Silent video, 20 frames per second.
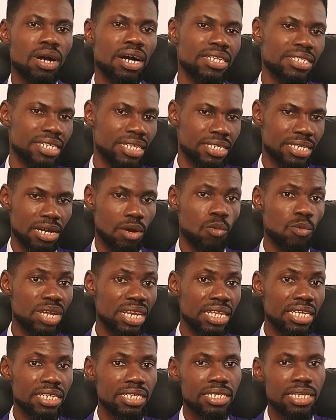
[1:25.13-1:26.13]
and then they are
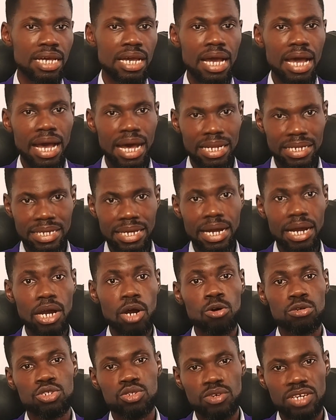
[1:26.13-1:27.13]
willing and they are
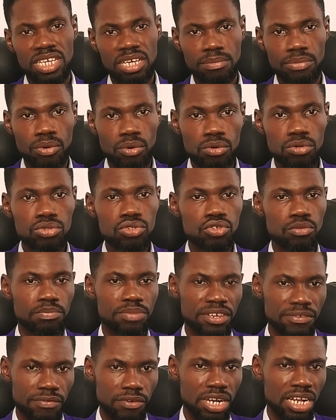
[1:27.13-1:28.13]
also able to
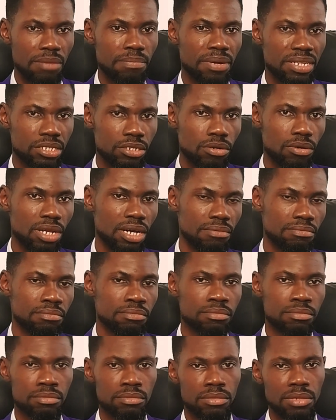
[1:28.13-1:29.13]
pay for that particular
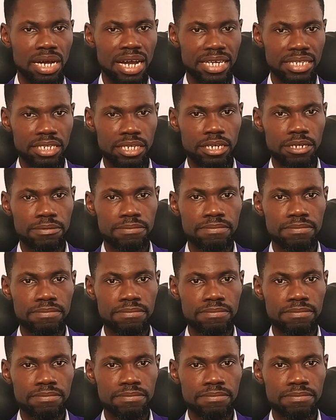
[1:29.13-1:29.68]
idea.